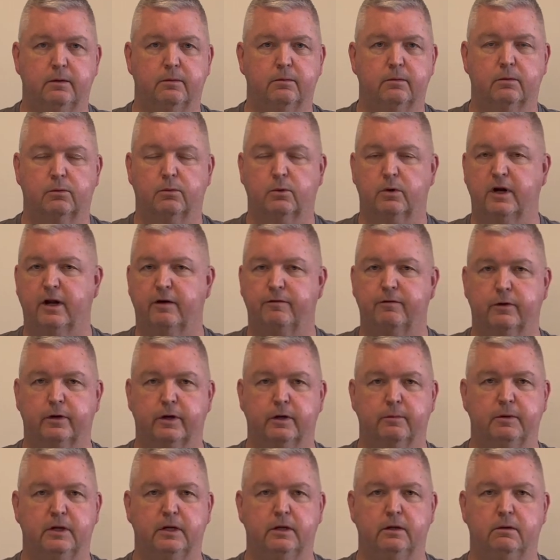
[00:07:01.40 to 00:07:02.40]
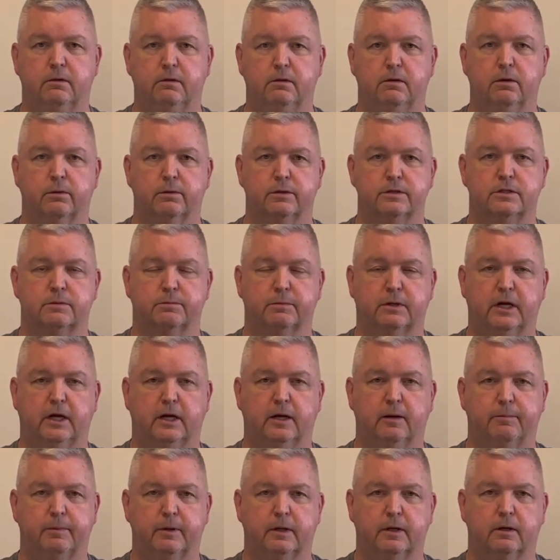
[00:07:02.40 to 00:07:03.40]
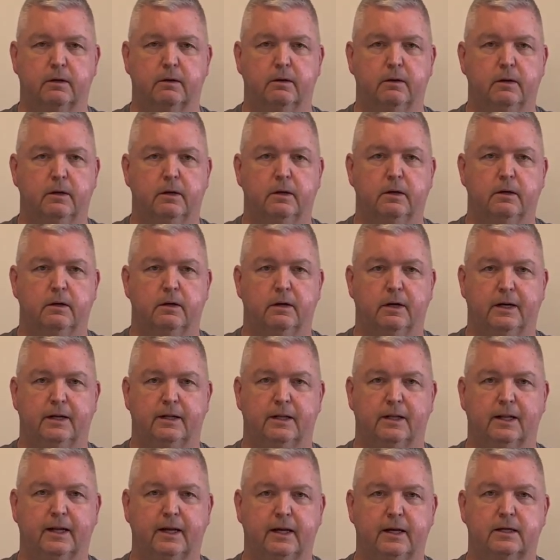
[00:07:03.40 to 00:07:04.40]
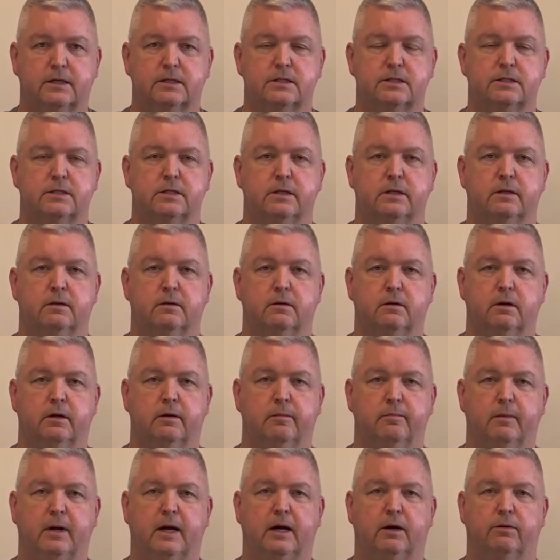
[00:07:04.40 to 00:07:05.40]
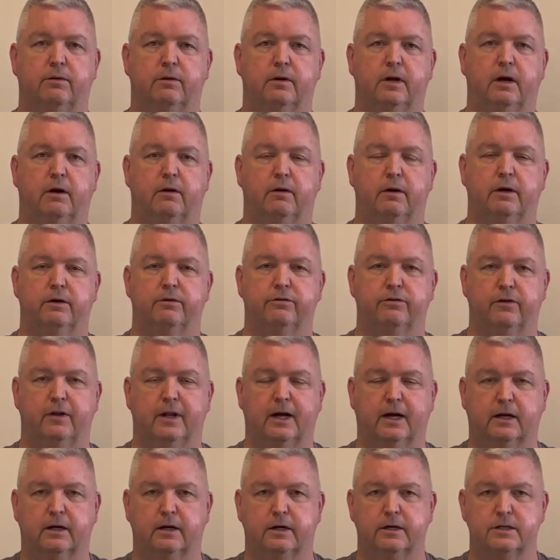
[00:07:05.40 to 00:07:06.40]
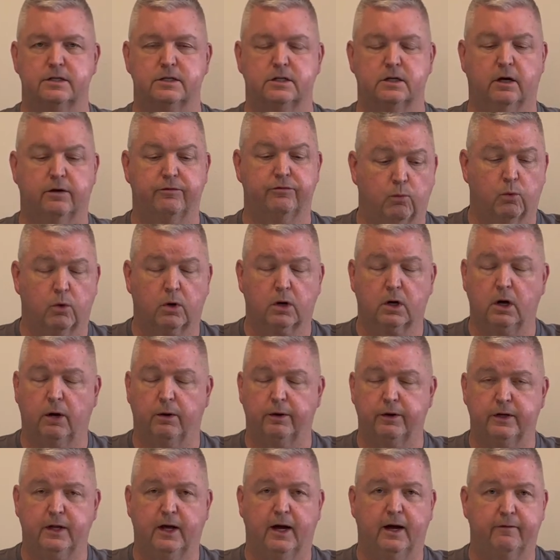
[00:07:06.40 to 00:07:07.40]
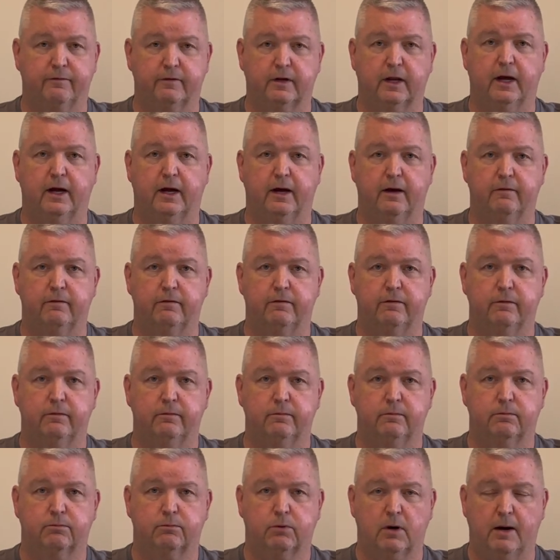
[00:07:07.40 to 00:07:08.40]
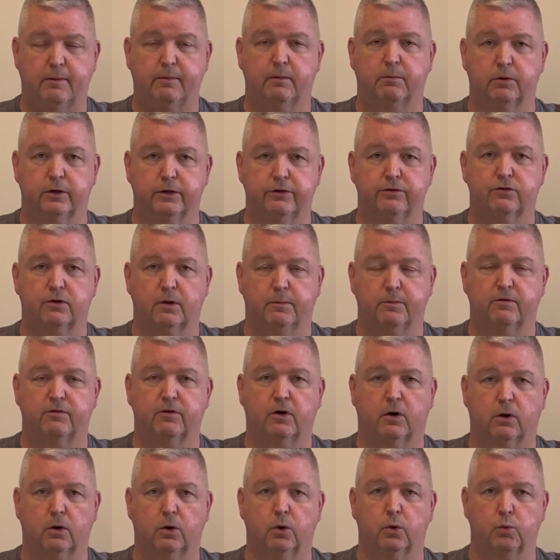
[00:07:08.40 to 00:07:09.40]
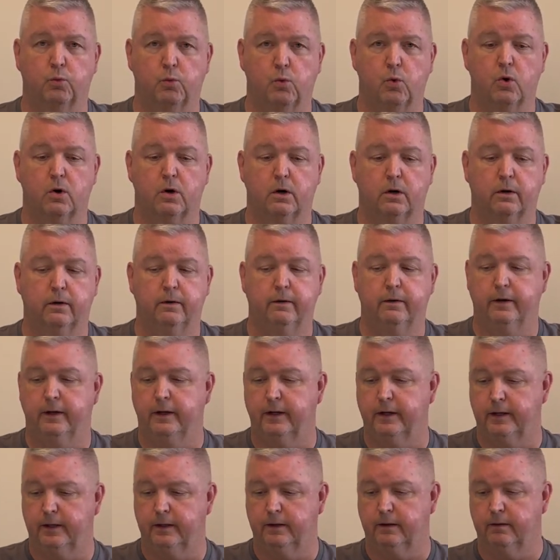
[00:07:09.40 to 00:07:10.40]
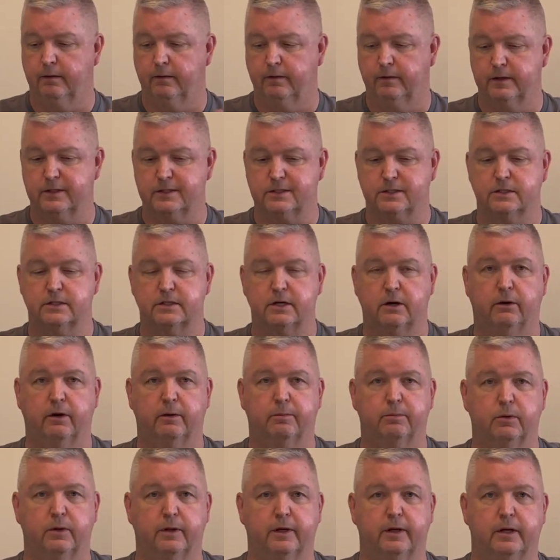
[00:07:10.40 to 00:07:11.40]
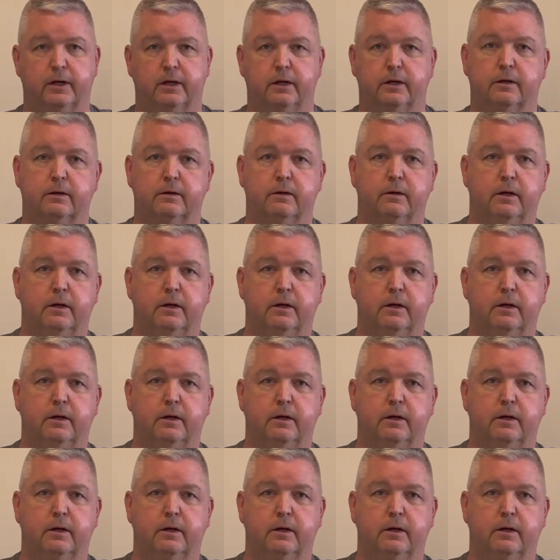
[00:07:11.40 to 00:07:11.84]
We're definitely going to be doing some camping at lakes and mountain areas and that kind of stuff. So we're going to have probably some of our own water, and this is how I plan on